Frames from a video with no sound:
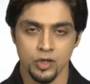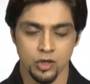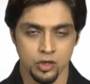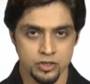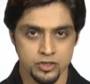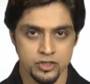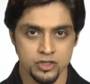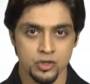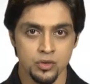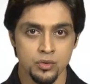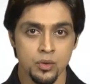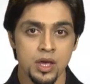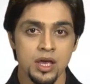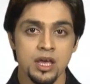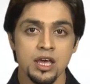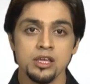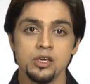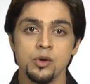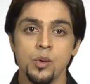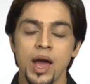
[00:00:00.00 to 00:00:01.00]
Also,
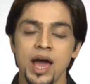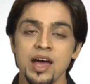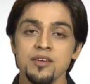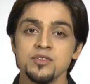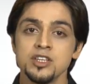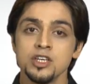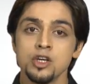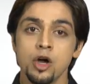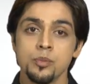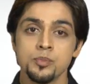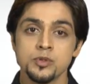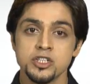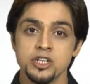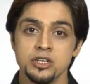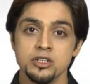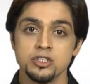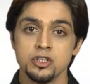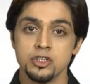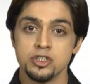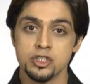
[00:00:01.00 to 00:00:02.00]
you have the
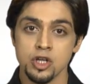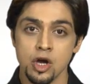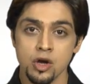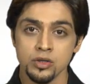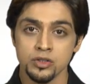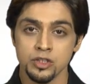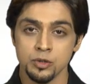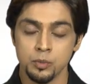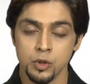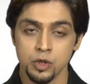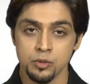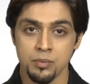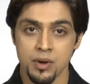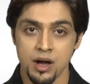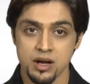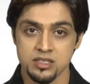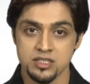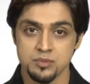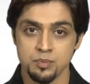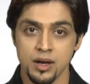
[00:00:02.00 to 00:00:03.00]
option to dock the
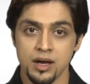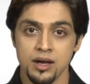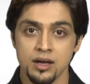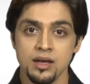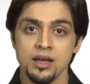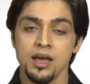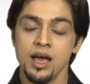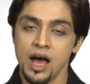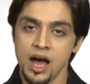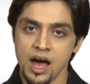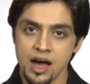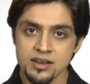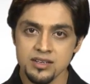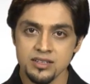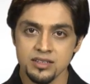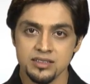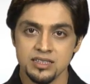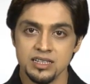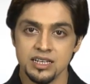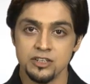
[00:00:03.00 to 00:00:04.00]
bookmarks bar
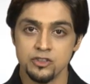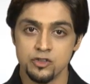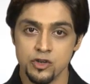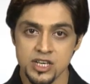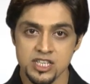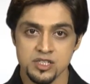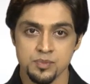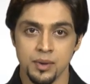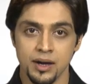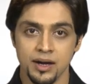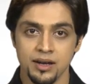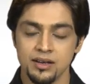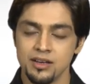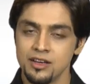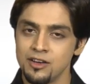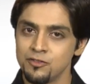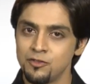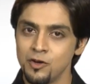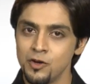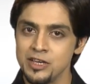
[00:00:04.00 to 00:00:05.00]
under the address bar
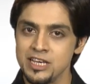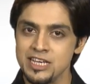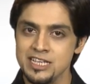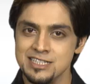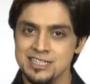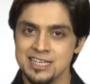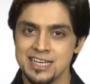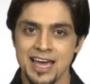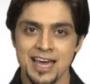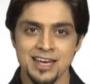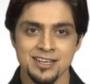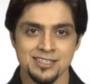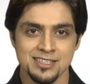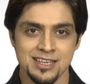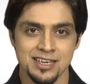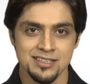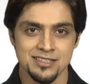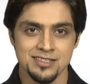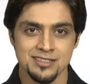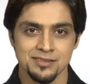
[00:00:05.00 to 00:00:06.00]
for easy
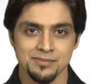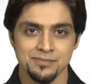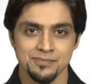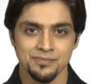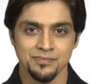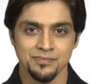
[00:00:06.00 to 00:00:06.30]
access.